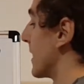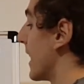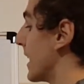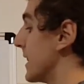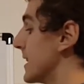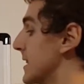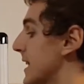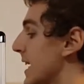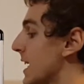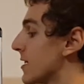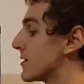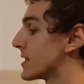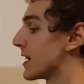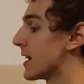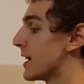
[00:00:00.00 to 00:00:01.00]
And this negative
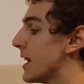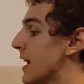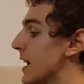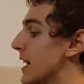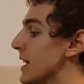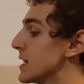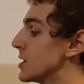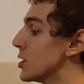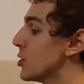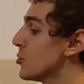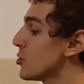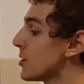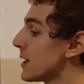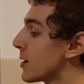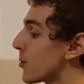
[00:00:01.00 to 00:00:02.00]
sign is
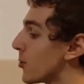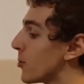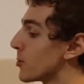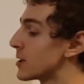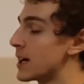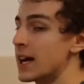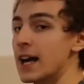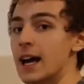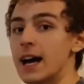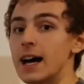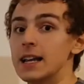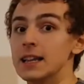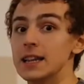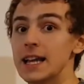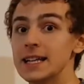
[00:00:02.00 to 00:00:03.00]
usually called
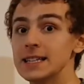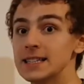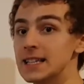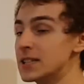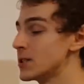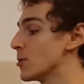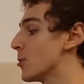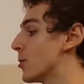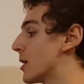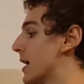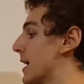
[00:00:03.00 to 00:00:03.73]
Lenz's law.